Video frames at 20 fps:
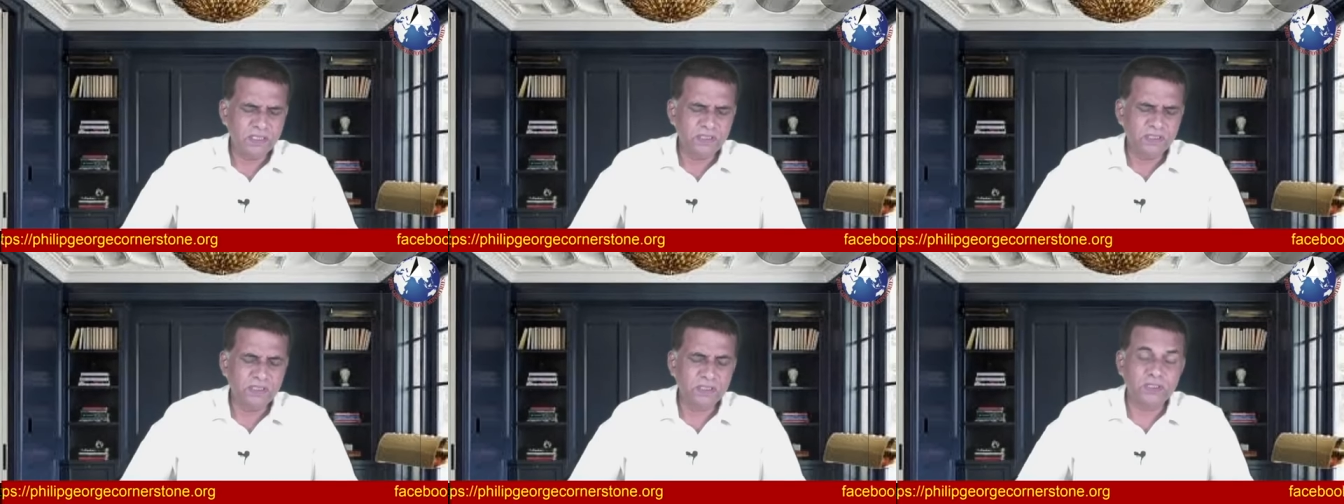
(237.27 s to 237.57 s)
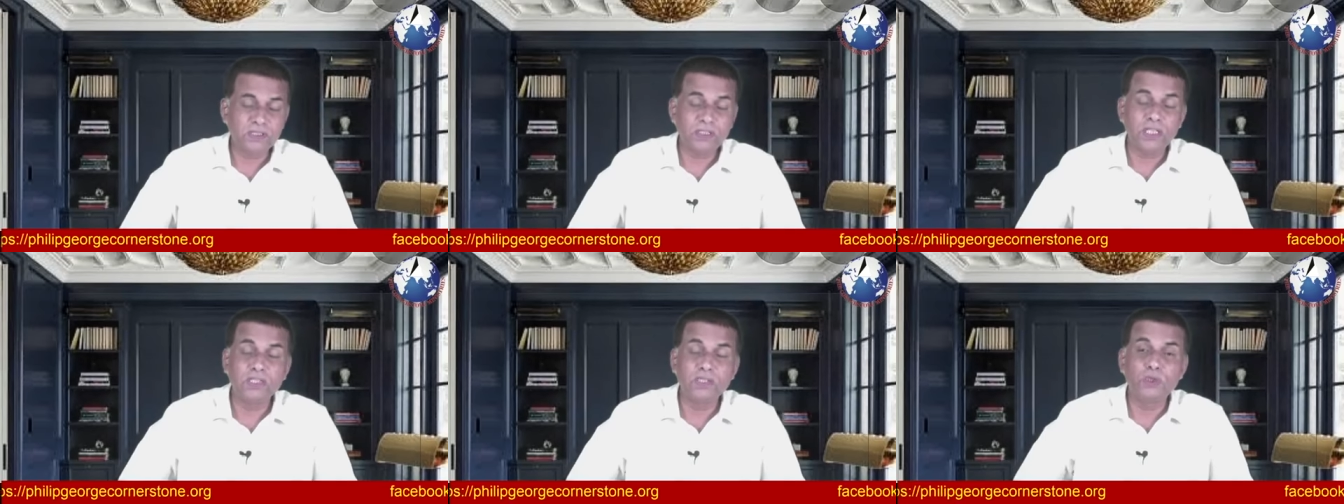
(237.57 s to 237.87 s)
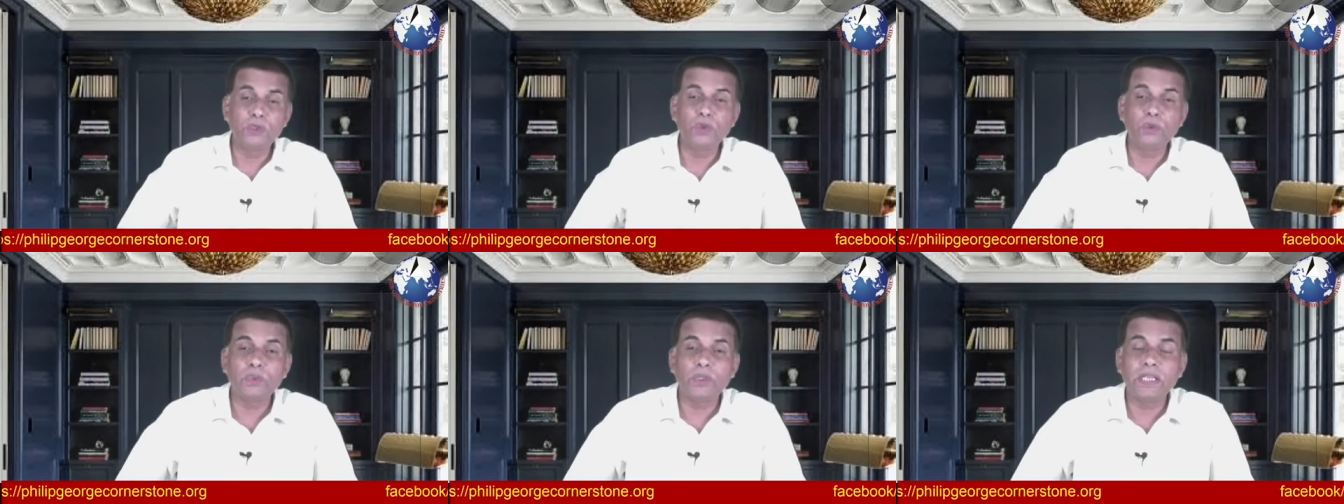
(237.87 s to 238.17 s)
Sister
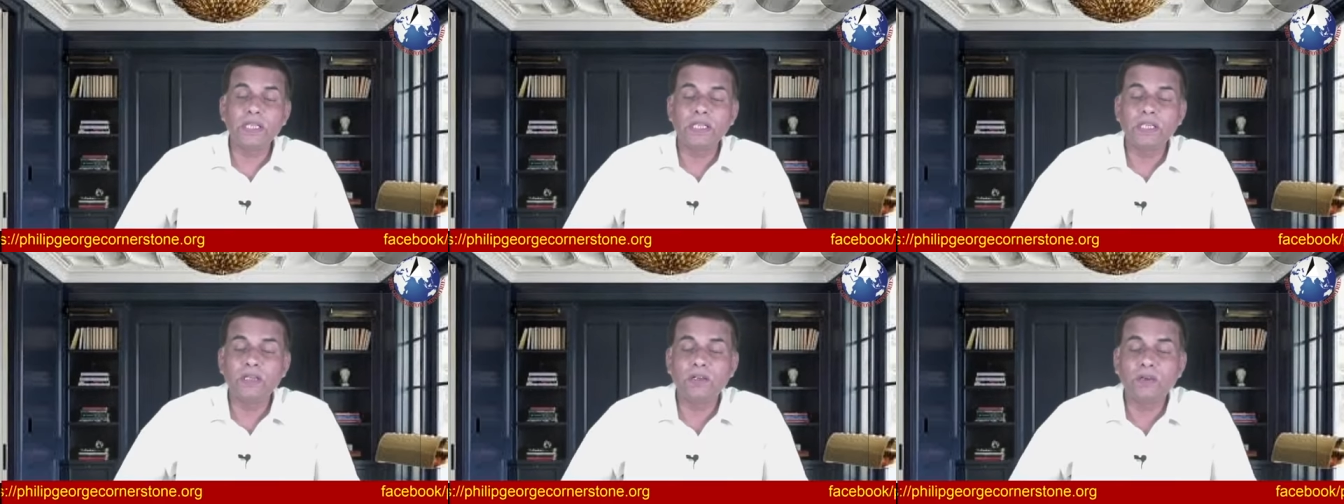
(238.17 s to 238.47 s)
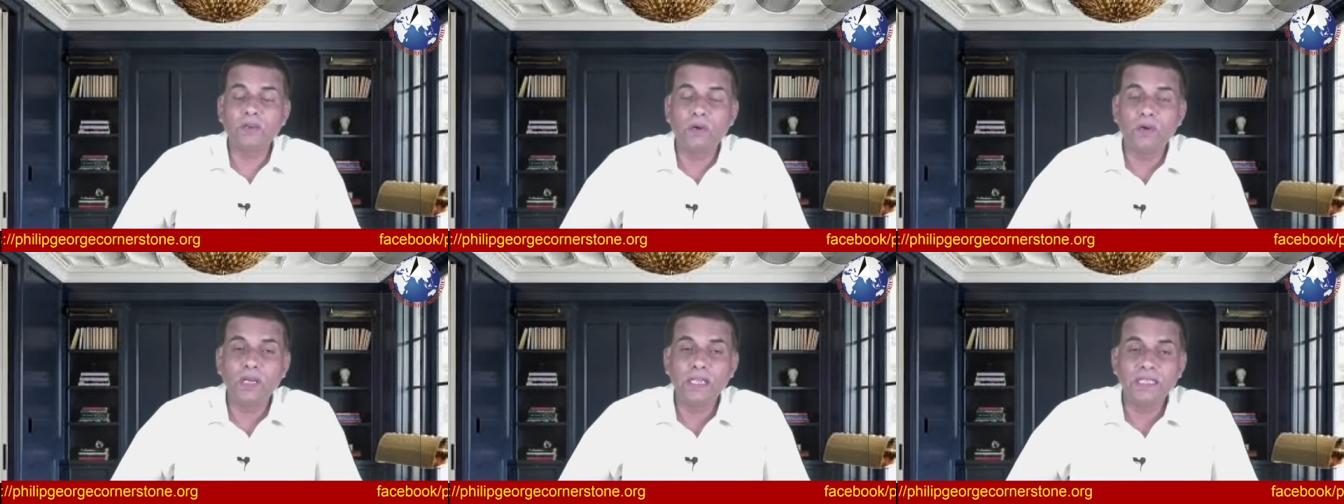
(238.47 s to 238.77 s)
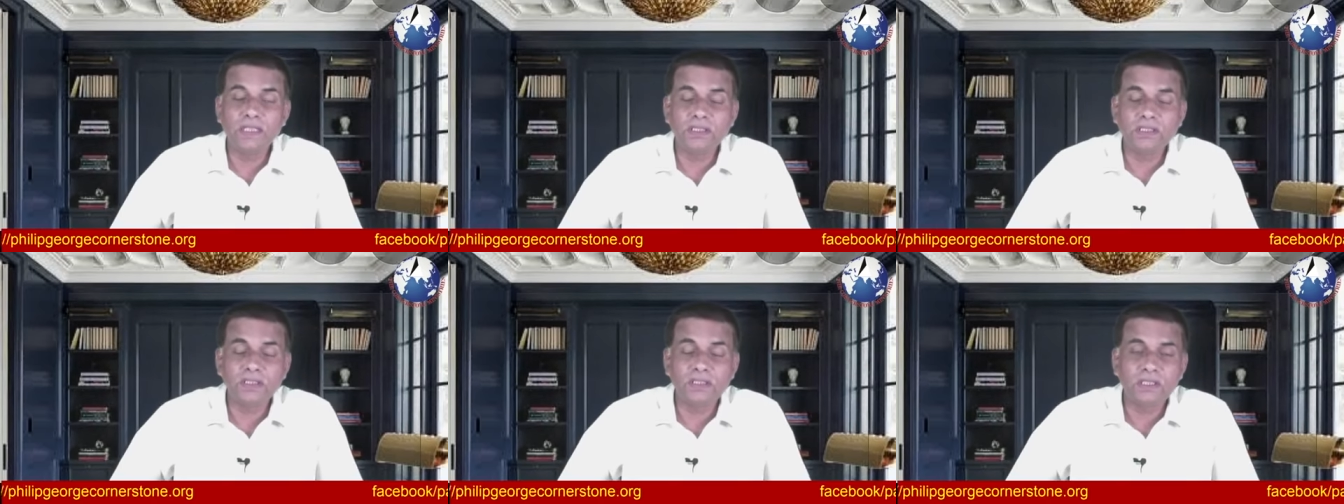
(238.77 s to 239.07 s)
Judy Collins.